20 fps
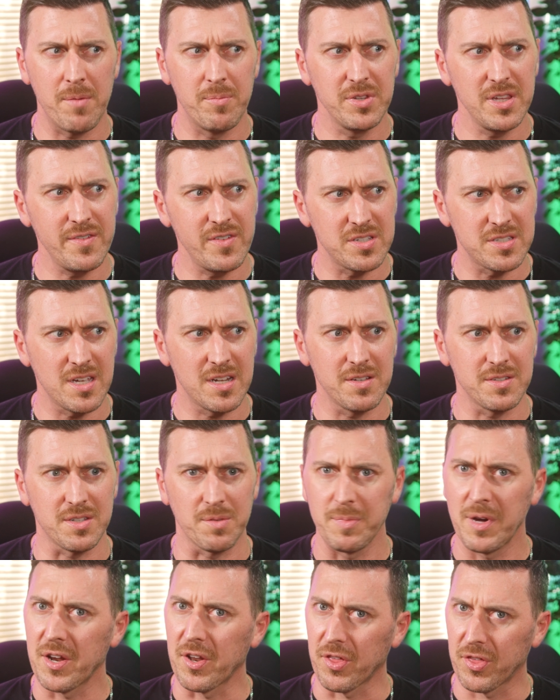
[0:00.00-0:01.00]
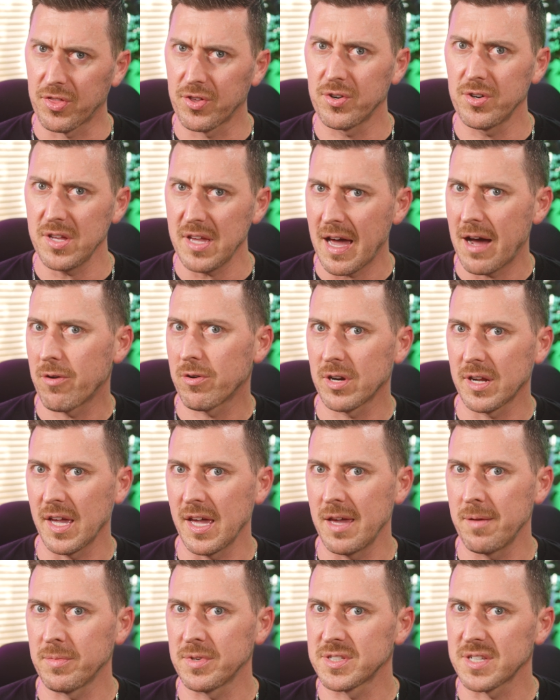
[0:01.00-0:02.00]
believe he said it's about a 30-hour
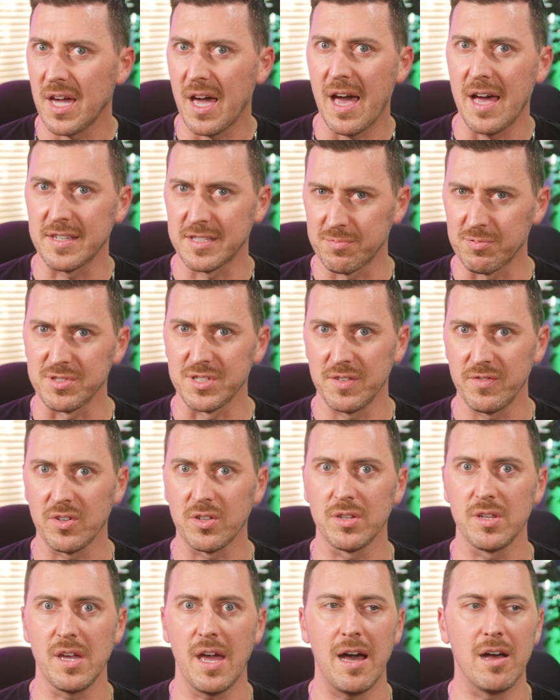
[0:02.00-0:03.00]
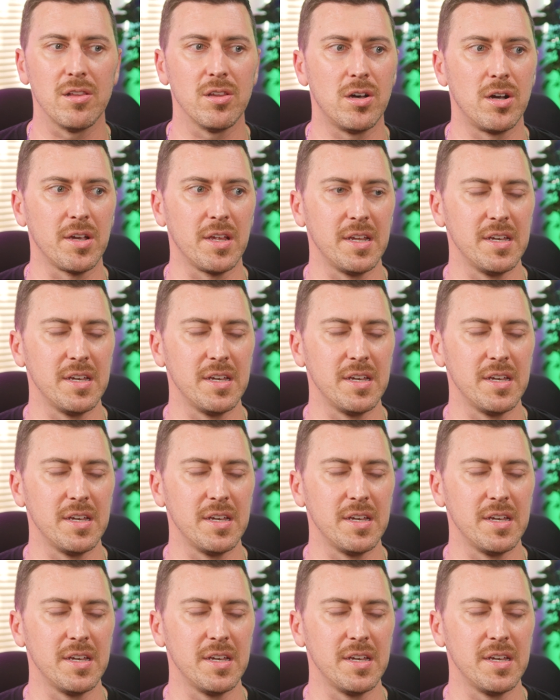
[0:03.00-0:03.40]
game, because I asked specifically how long it